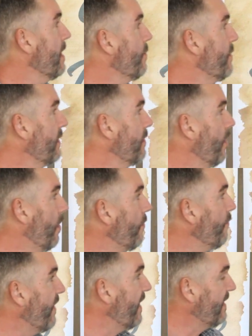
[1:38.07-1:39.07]
We
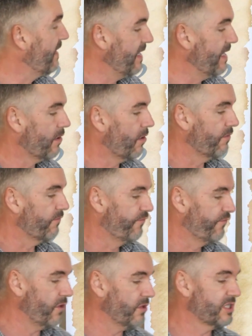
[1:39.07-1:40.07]
know that he
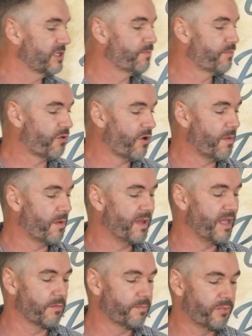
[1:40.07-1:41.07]
converted
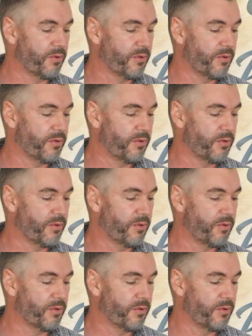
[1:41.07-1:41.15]
probably on